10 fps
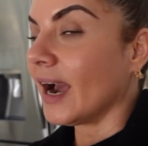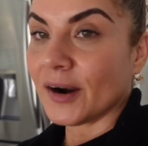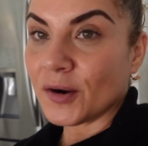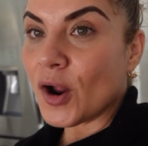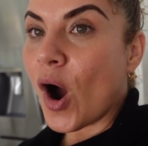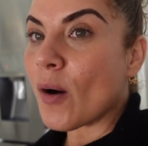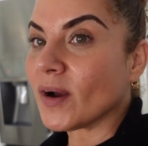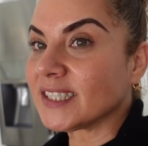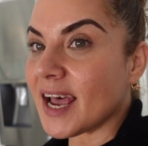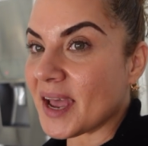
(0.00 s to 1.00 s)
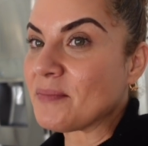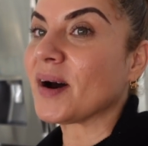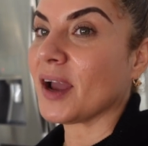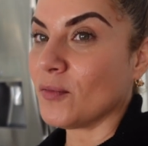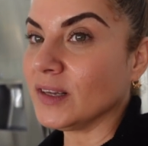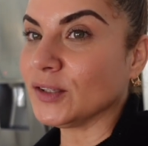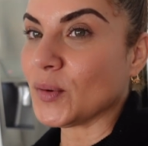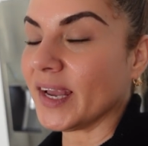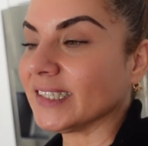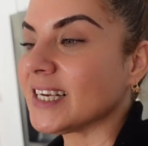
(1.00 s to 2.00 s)
I don't know at what time, but I will do
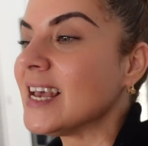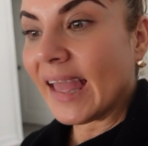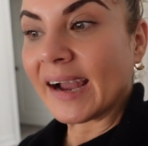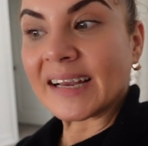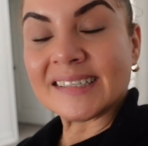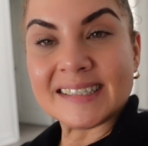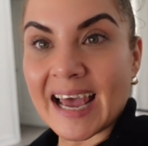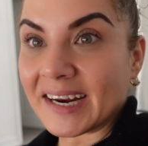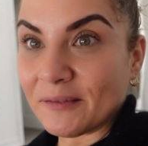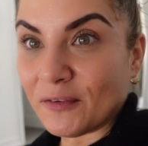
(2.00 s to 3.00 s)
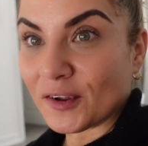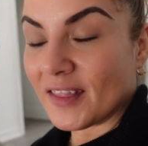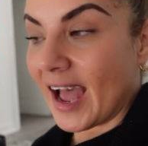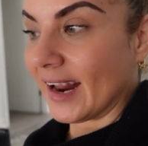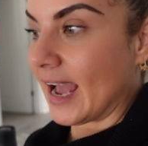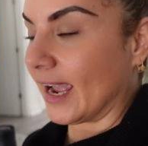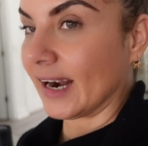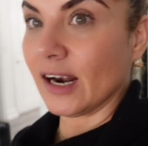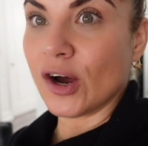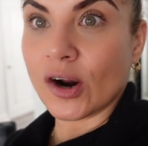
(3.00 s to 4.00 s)
it. I'm excited for that. I got
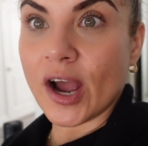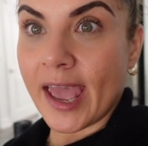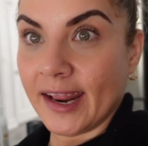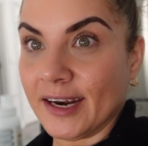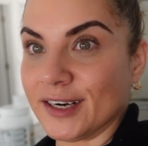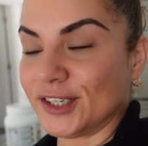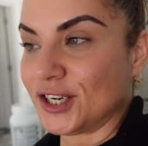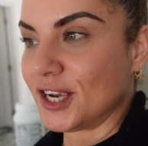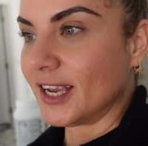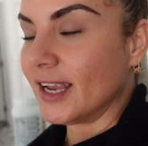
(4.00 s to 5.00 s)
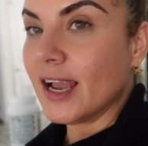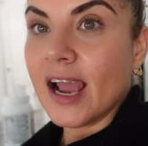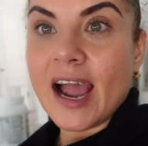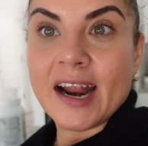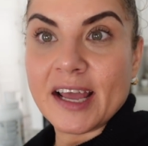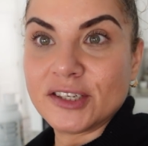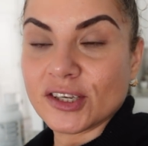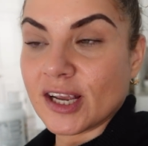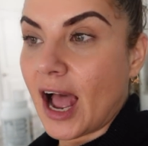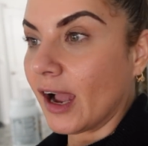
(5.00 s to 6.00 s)
a lot of energy and I
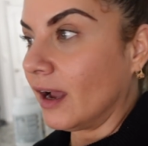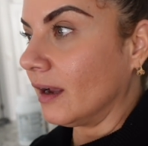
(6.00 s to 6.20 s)
just got